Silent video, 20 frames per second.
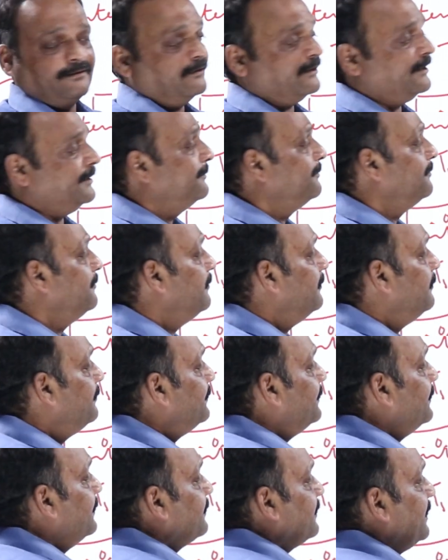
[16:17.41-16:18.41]
Okay,
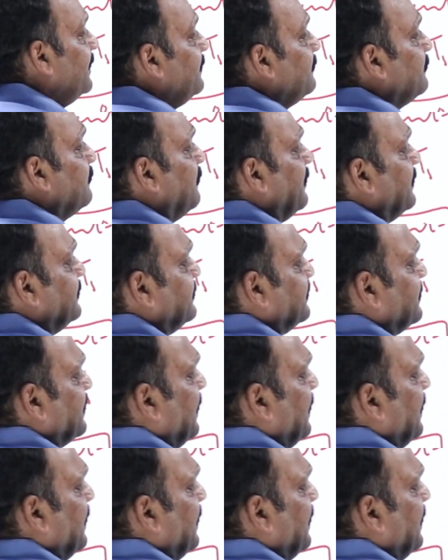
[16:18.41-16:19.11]
right, once the